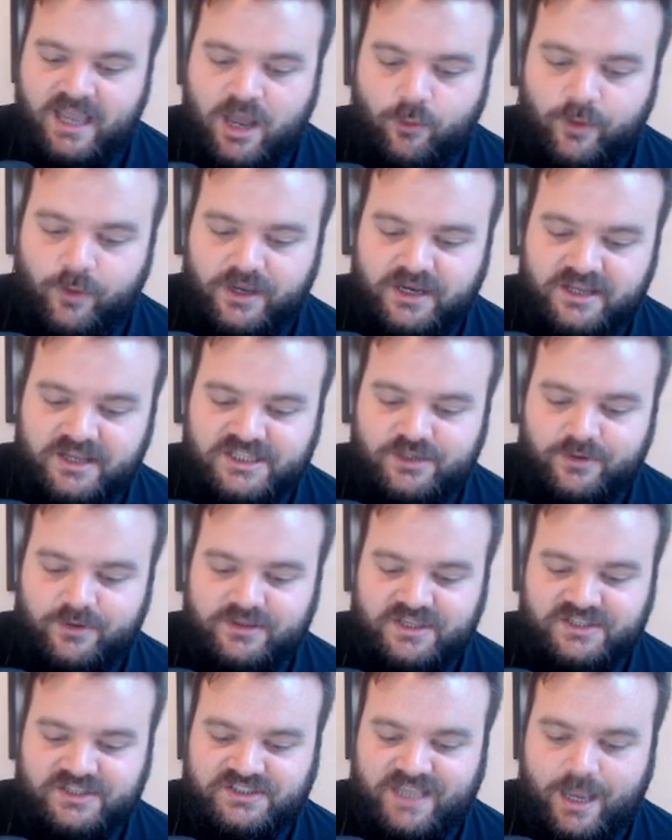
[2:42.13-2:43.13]
We're going to do
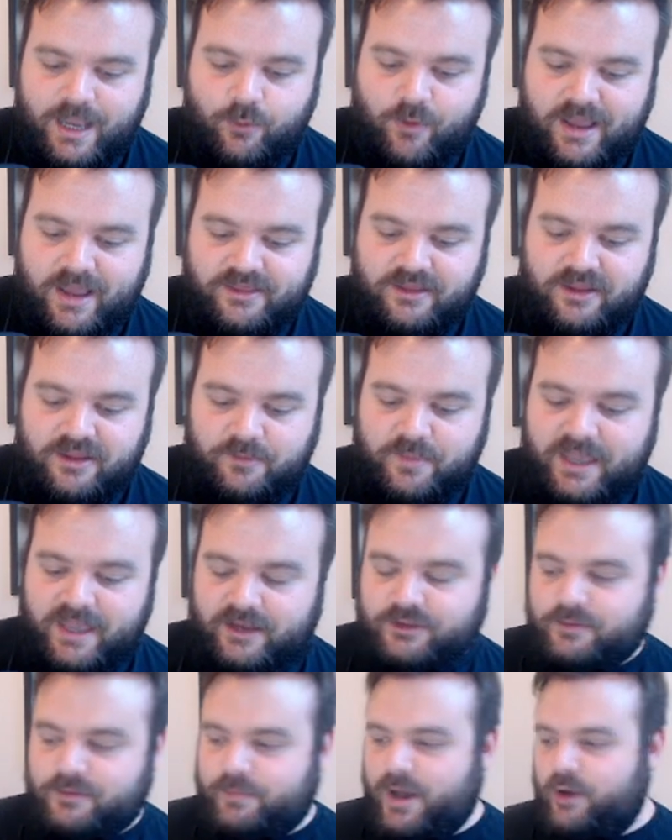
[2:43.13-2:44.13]
it the same way that they
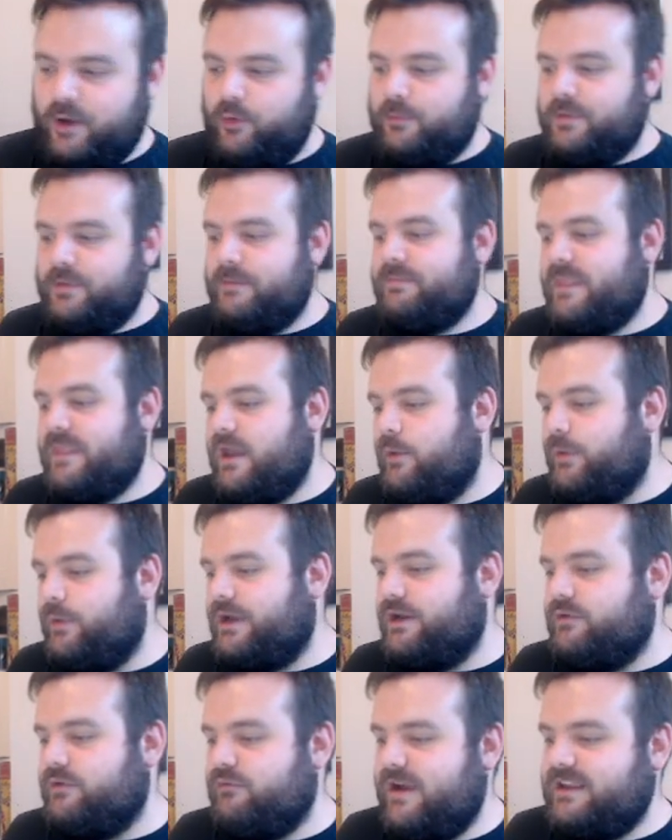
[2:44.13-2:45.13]
pick the Pope. We're
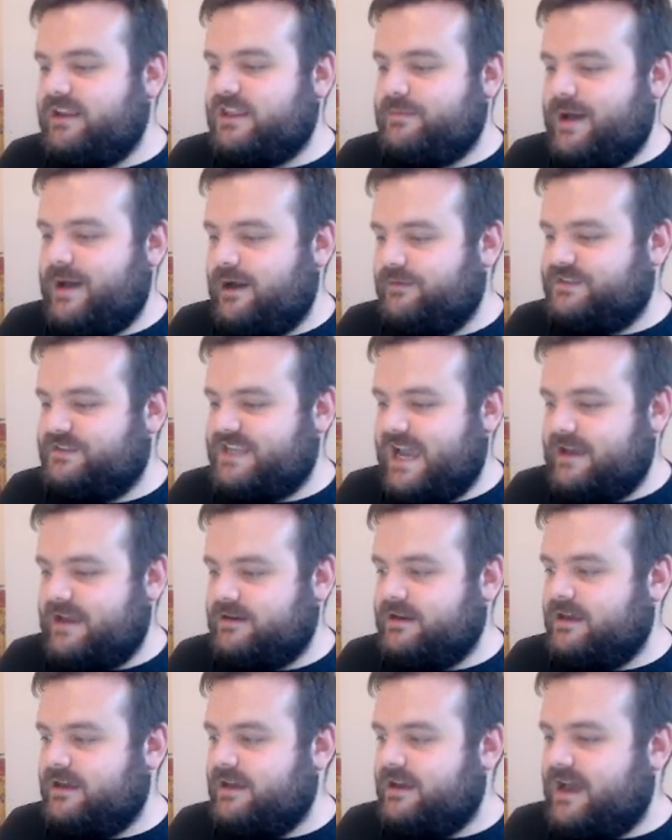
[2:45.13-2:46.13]
going to rate them out of
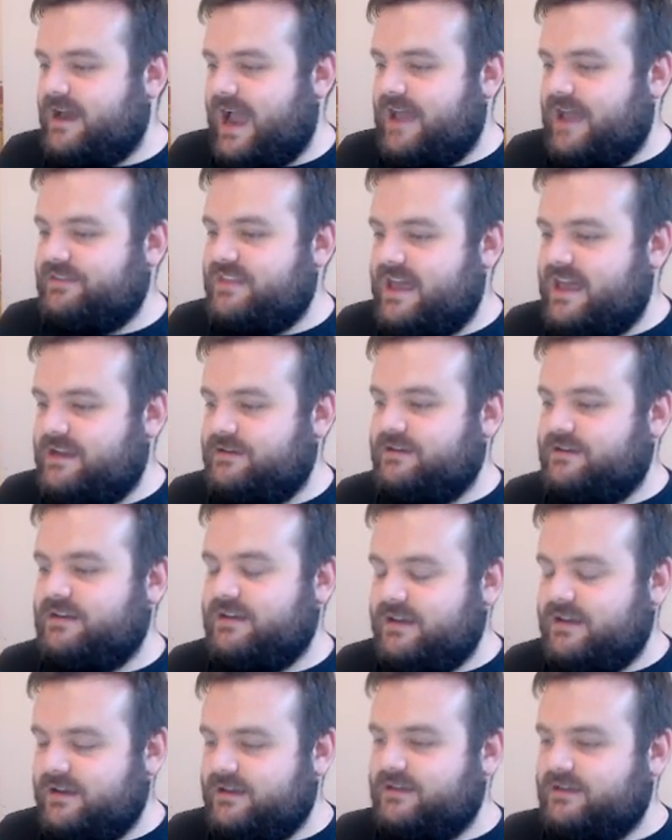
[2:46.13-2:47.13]
10, and then
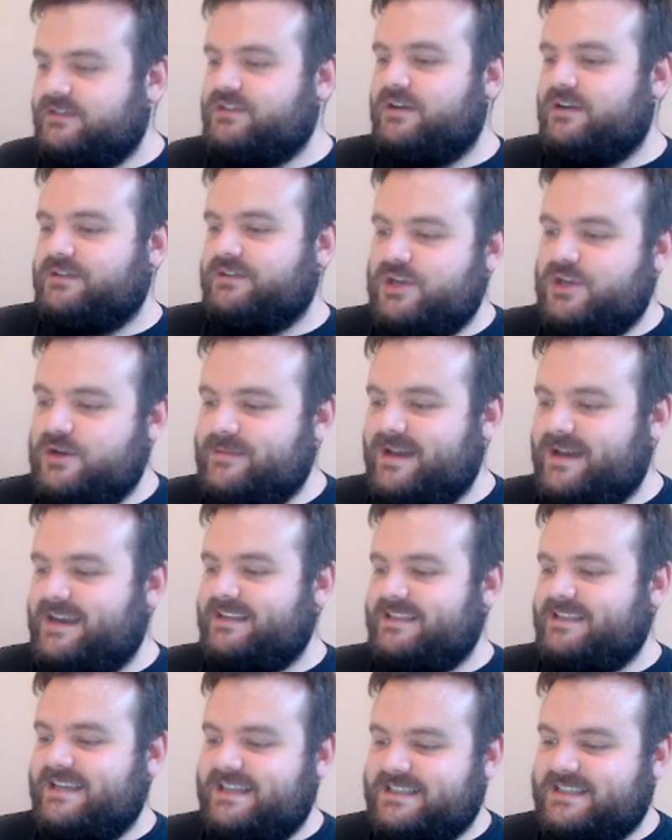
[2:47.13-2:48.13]
Doctor Who
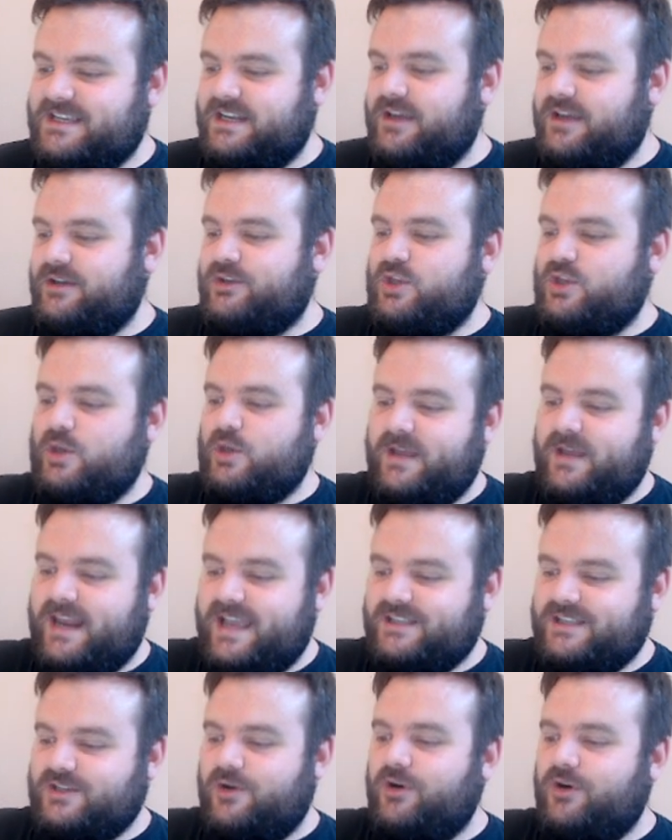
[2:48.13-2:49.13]
magazine is going to
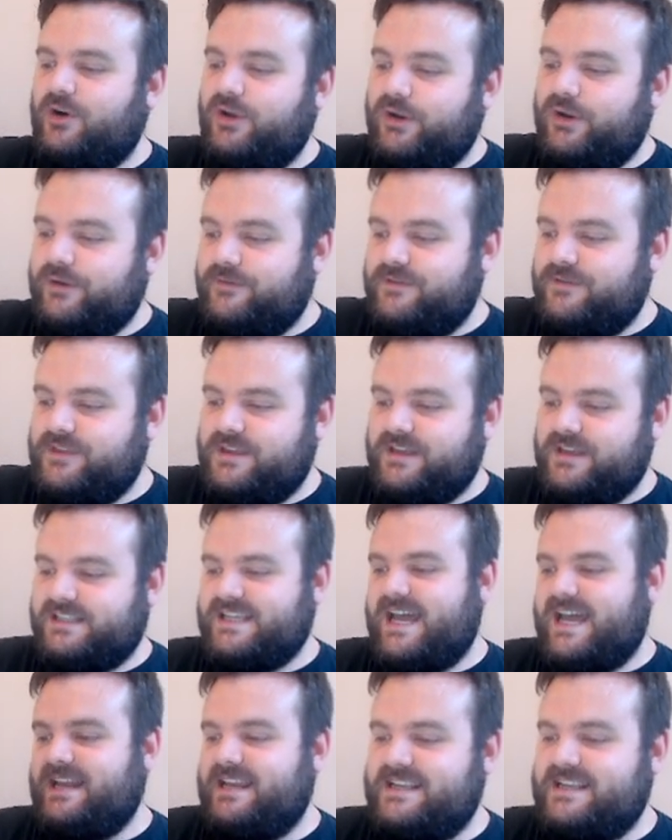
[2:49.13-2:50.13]
accumulate all of the
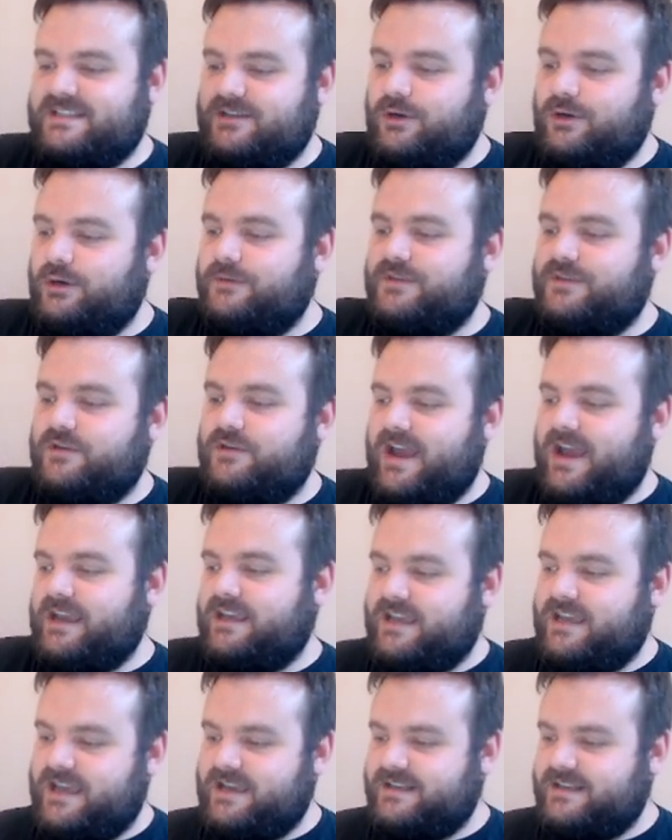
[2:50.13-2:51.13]
tallies and all of the
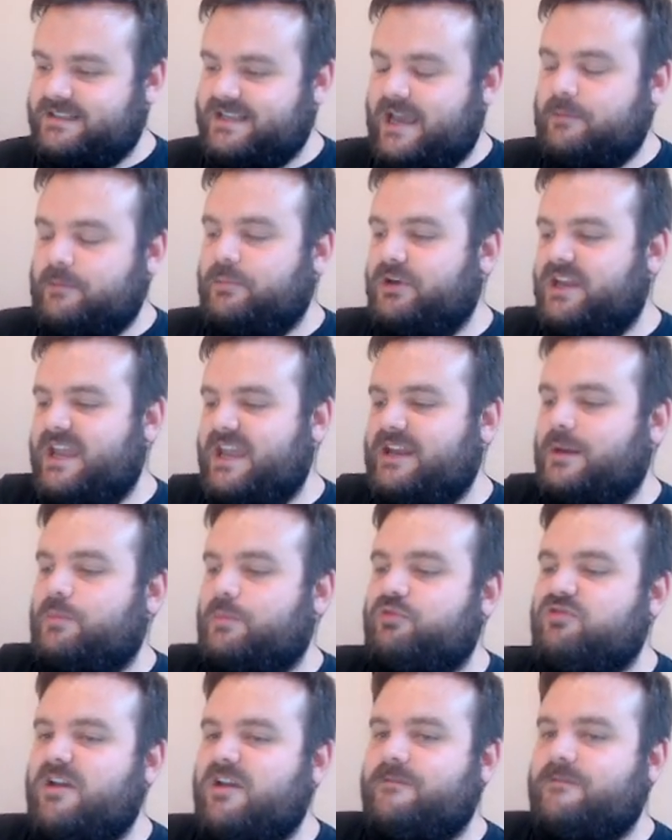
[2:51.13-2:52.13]
rankings and put it in a
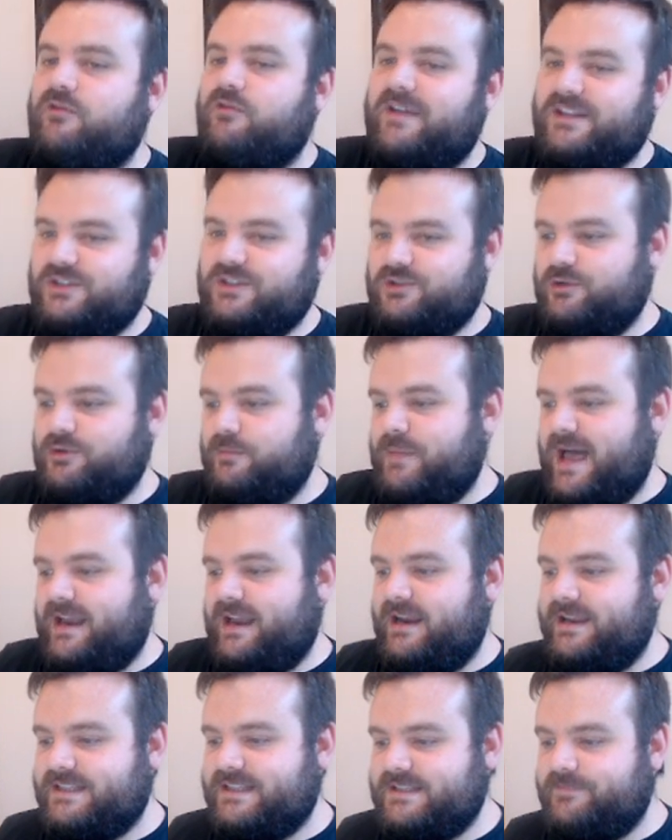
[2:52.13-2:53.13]
preferential
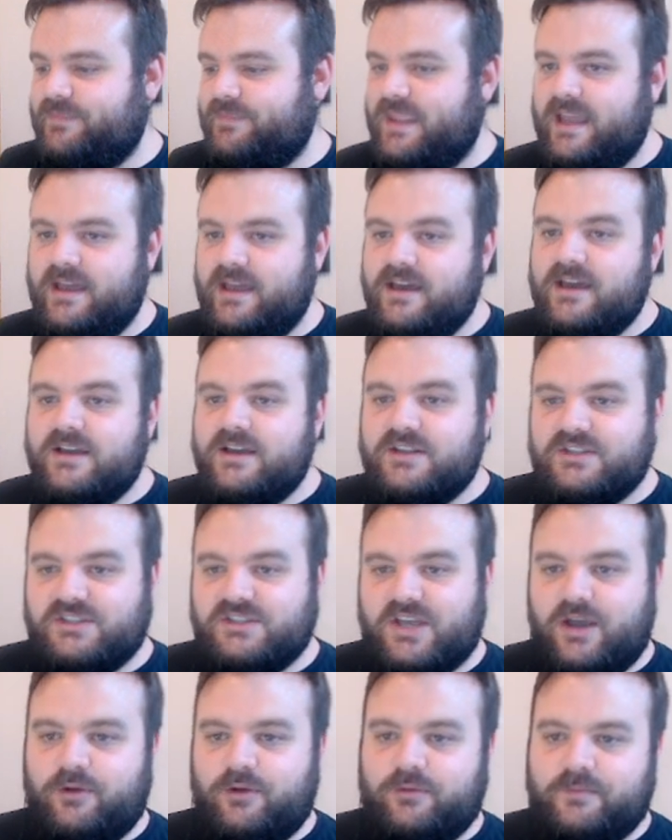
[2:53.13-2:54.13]
ballot.
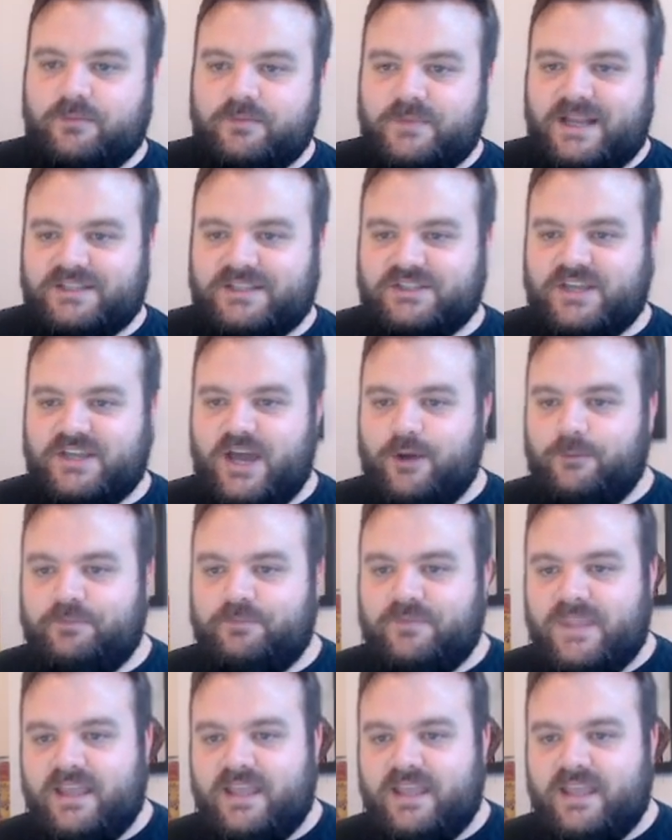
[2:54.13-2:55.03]
So, let's go.